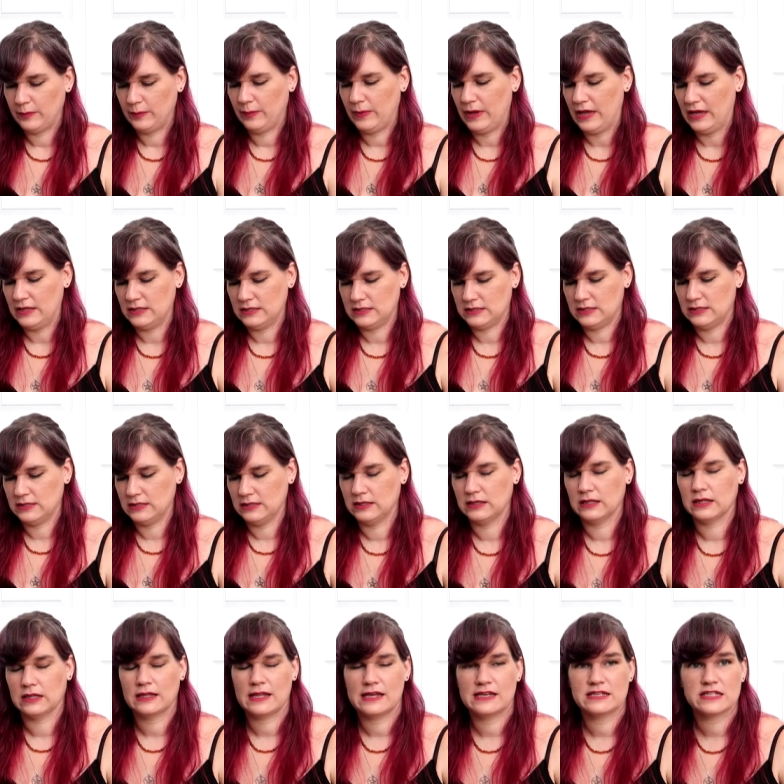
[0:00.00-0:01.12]
but
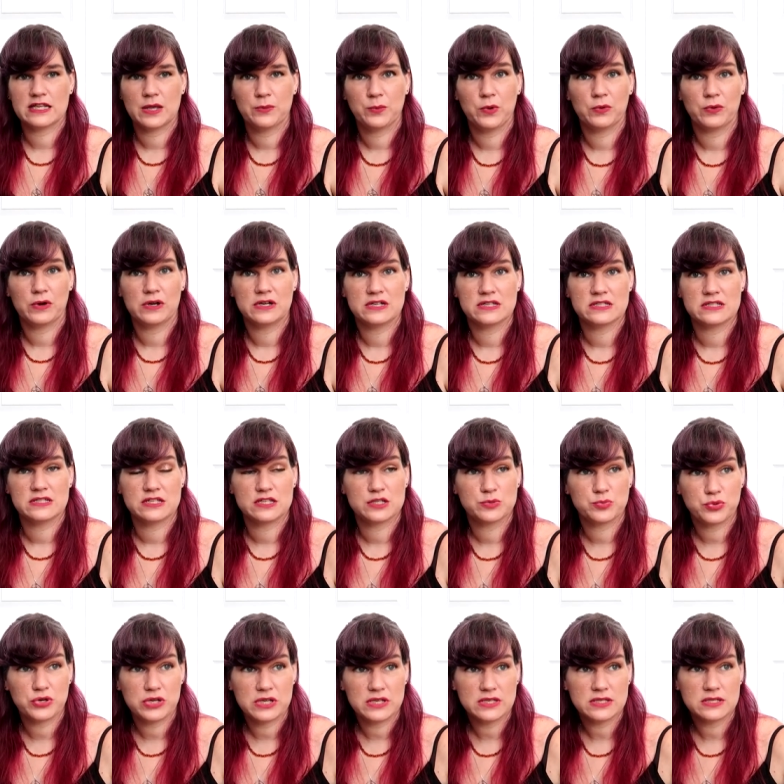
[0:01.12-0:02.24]
last time we were at Disney
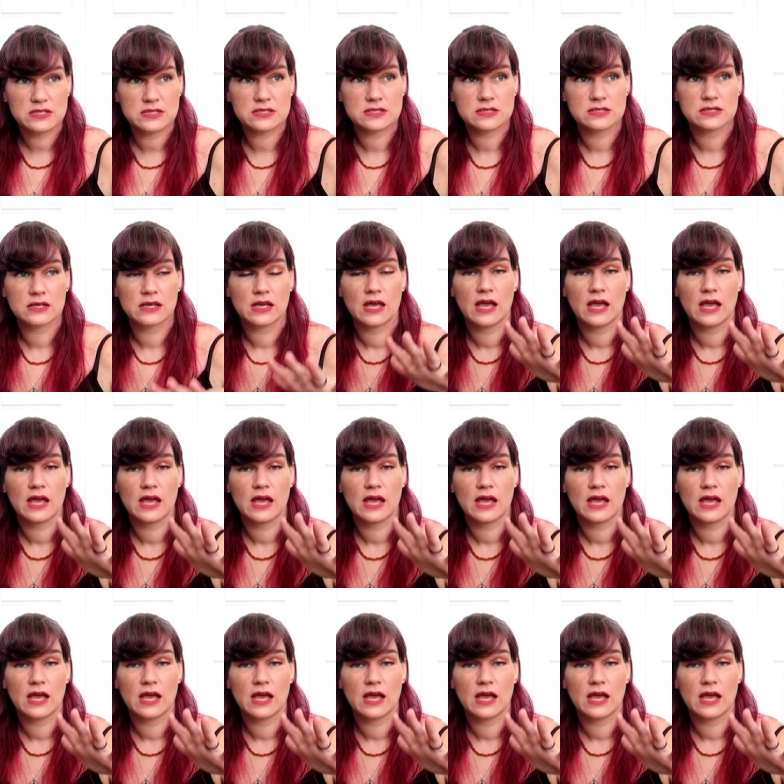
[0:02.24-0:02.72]
Springs,